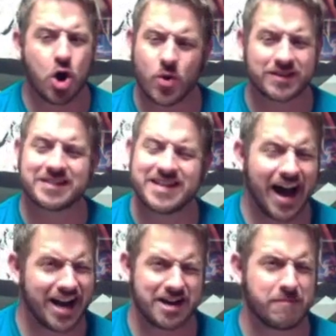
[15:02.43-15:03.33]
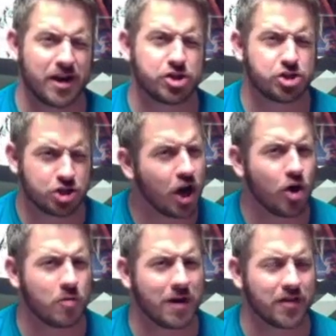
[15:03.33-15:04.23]
Who is not in my
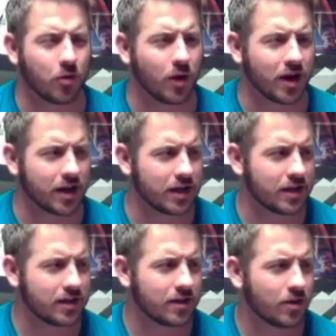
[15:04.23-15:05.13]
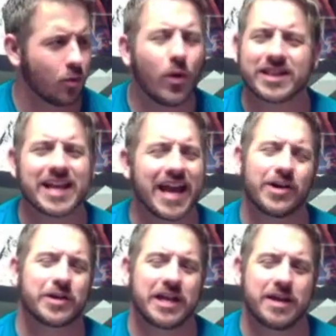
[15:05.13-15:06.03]
show, by the way. What the
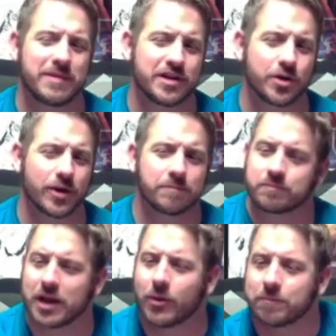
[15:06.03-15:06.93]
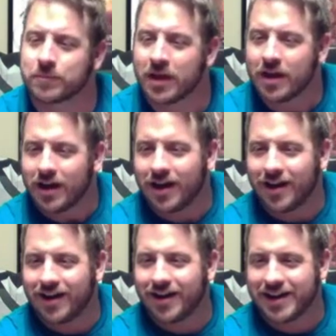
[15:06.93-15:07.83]
hell could he be doing? Anyway,
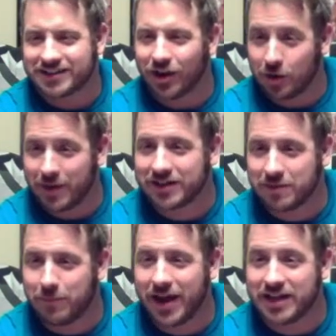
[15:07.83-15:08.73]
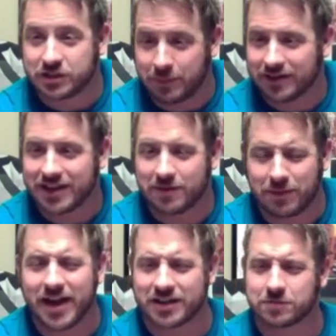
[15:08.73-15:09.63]
it's all about the bass, about that
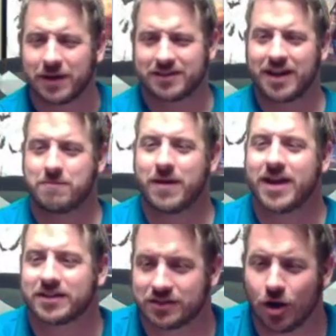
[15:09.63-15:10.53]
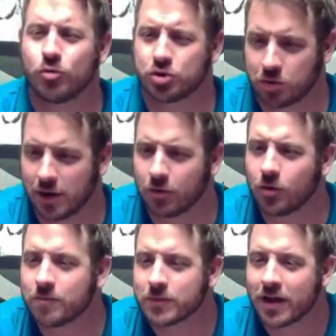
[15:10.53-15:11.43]
bass. No
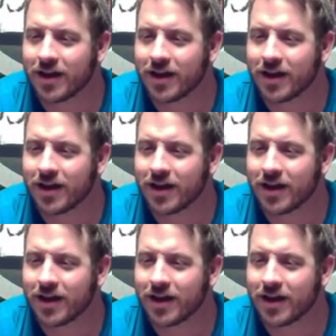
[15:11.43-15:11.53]
treble.